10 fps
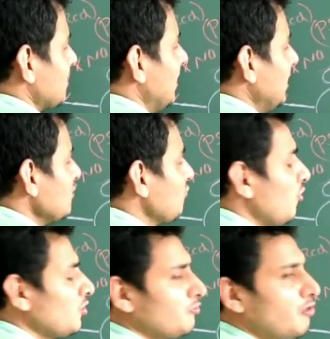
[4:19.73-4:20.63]
that is
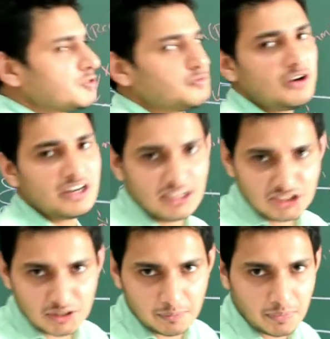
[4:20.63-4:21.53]

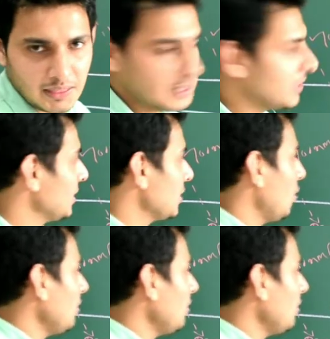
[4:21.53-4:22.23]
phosphorylation. Got